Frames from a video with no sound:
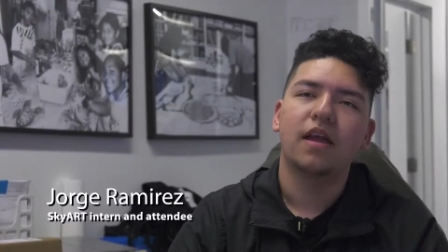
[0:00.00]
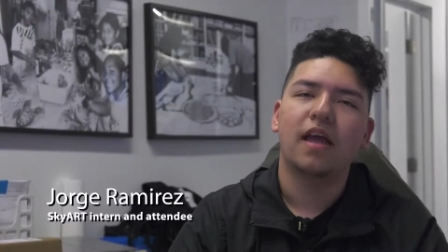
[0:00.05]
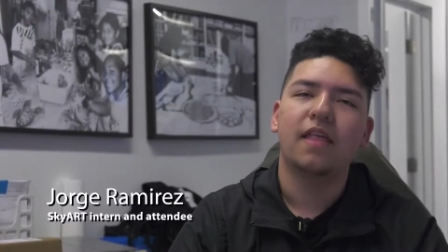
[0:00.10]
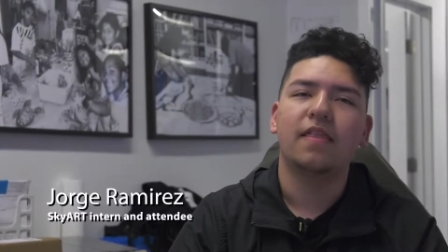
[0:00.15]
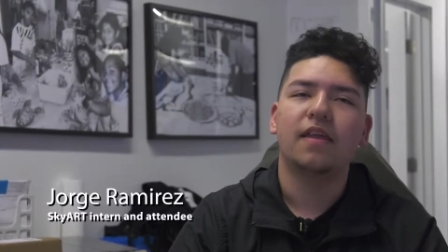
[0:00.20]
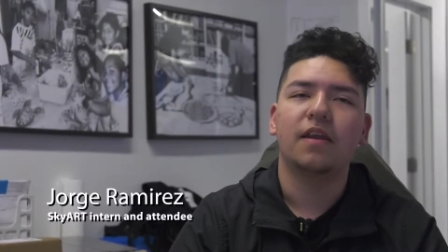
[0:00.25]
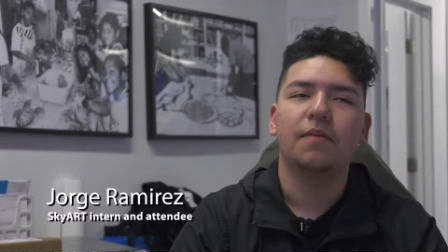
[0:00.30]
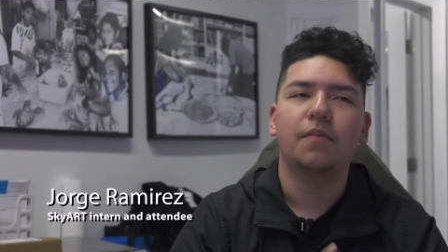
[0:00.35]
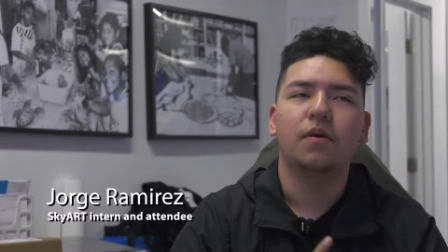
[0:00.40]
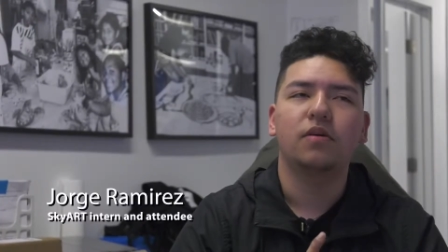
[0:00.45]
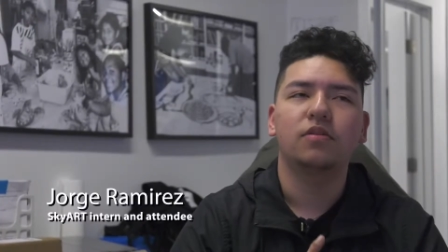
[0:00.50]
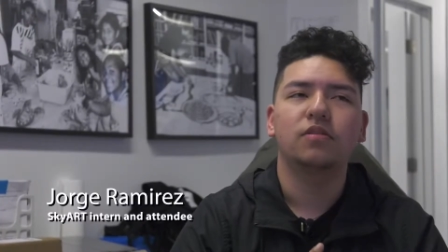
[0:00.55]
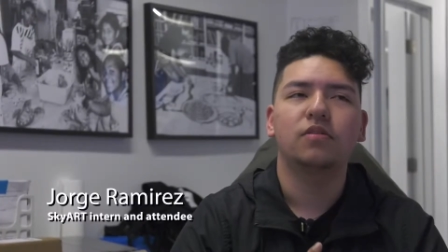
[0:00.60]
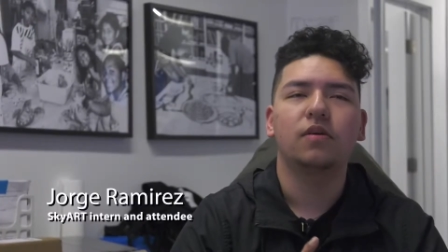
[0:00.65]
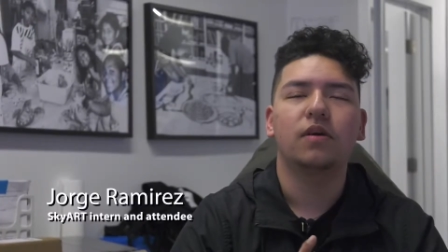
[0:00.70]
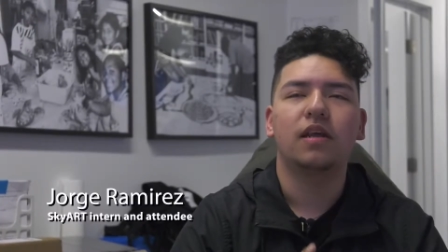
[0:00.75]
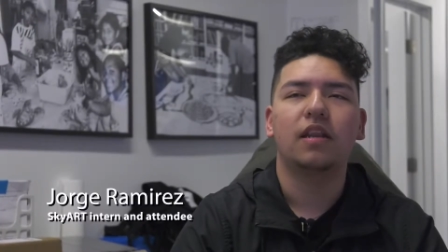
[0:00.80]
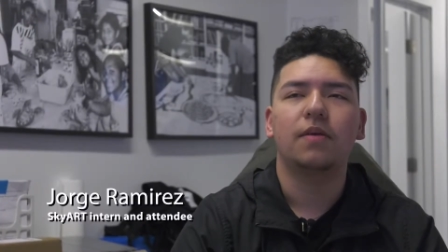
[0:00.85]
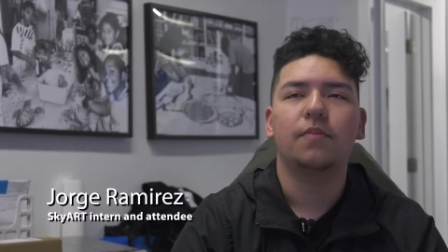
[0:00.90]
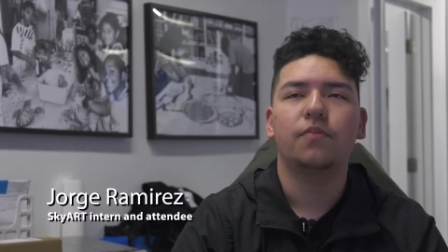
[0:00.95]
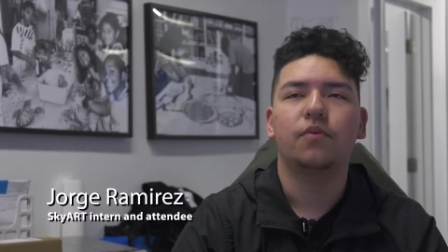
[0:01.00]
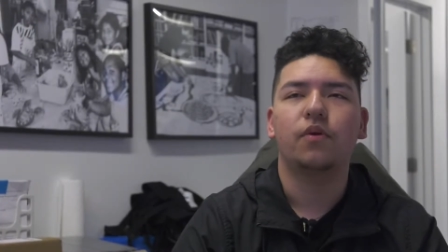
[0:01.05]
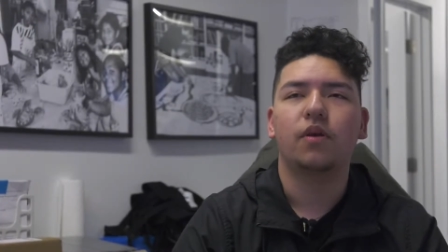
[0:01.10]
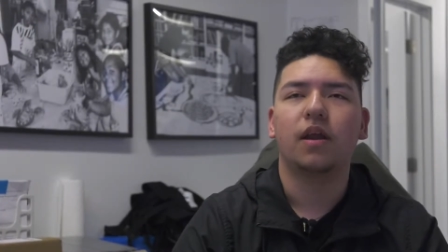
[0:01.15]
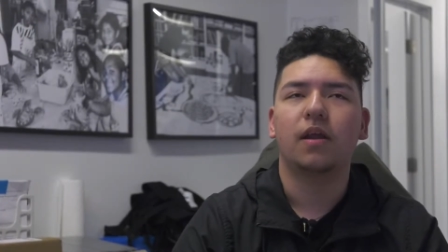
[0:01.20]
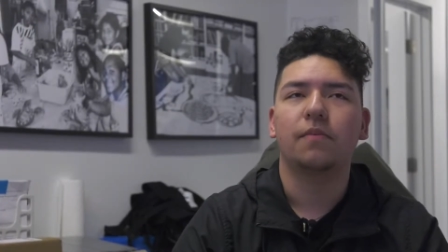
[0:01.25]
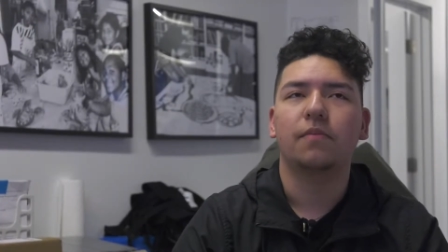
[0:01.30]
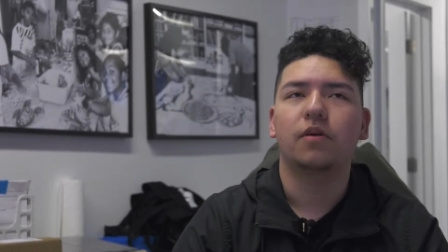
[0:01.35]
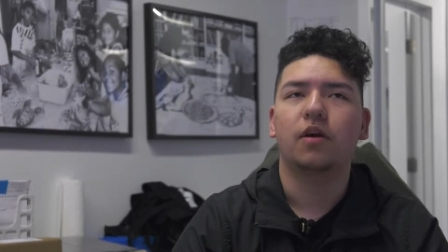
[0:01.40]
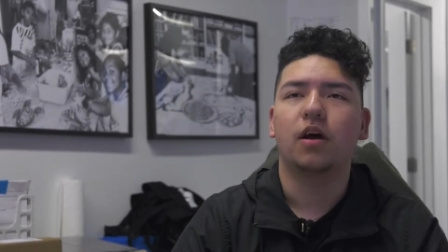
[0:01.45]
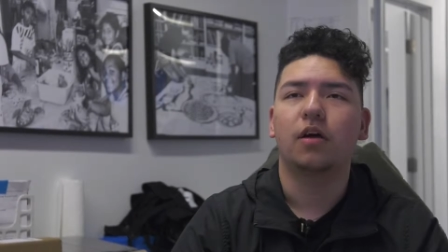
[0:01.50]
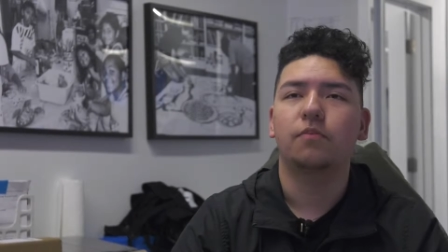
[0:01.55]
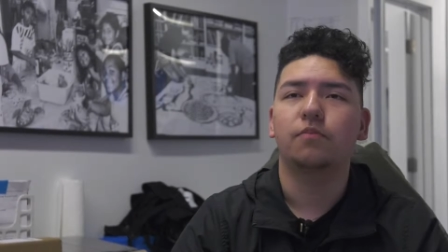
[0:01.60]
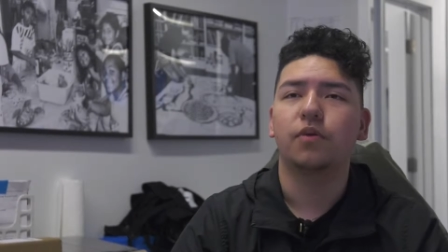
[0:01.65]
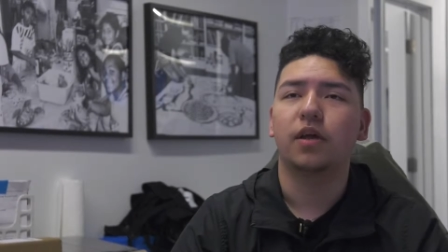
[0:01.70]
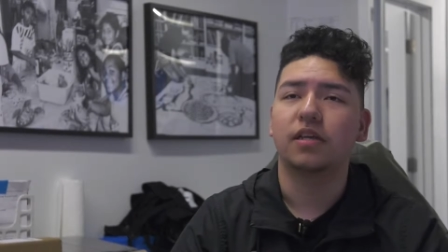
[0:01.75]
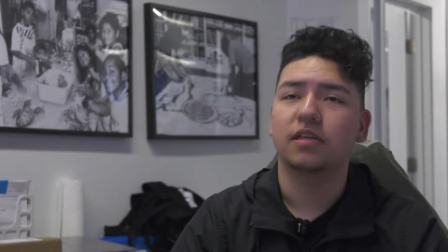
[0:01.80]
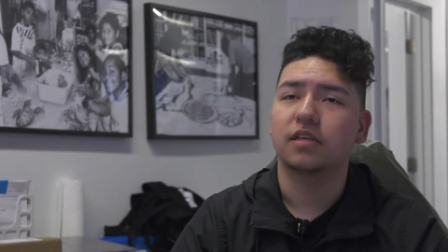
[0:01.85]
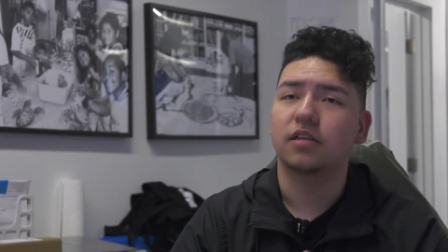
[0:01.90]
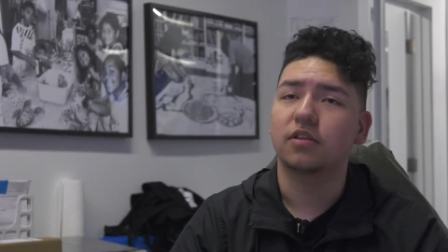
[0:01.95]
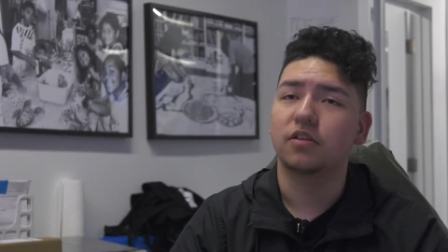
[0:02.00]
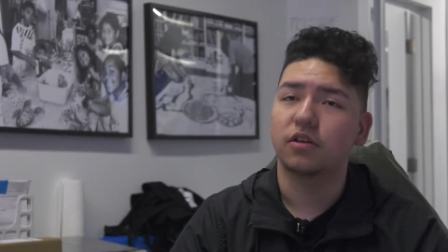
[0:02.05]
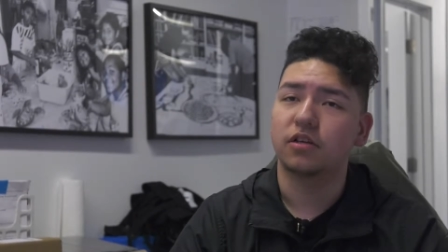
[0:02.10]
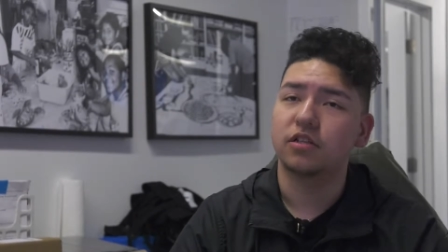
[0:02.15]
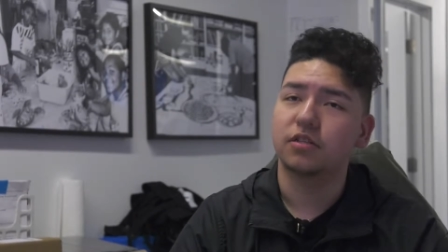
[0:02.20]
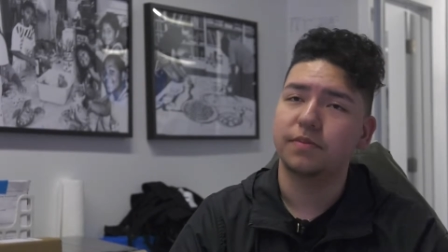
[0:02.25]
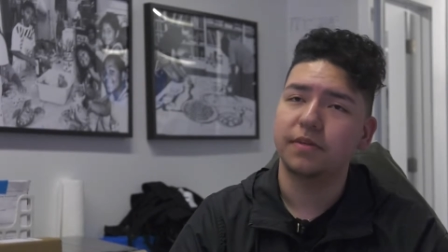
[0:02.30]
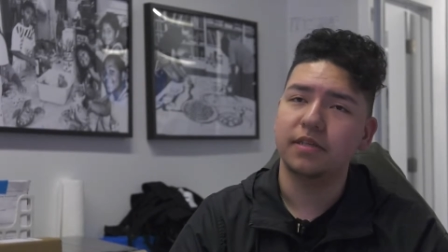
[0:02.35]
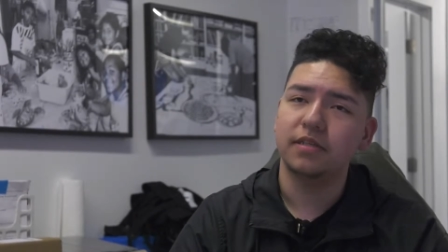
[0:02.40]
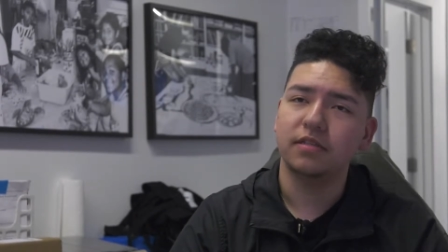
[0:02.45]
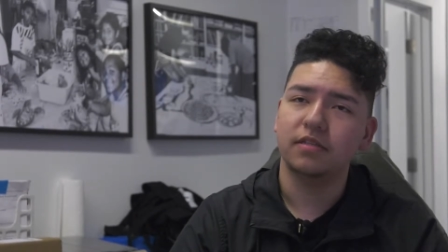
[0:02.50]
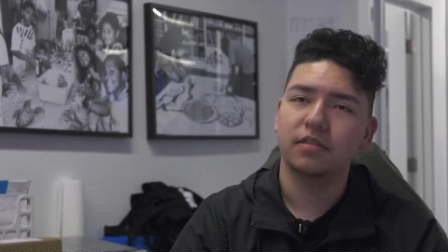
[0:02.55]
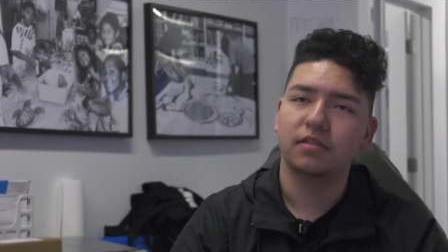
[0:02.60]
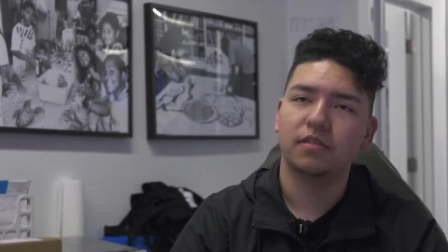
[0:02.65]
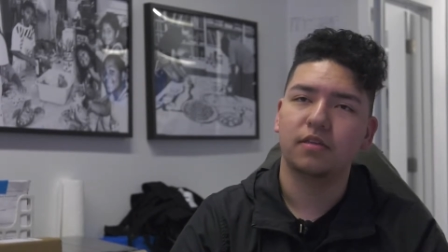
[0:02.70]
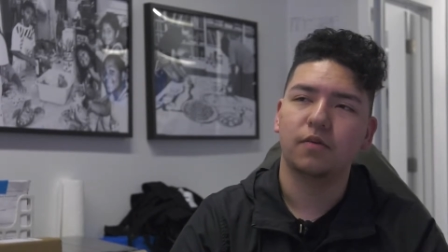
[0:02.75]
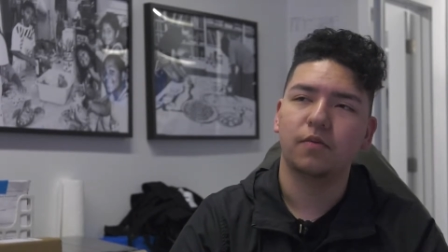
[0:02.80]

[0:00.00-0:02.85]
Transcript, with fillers: And then I'm also in a program called Project Third Space,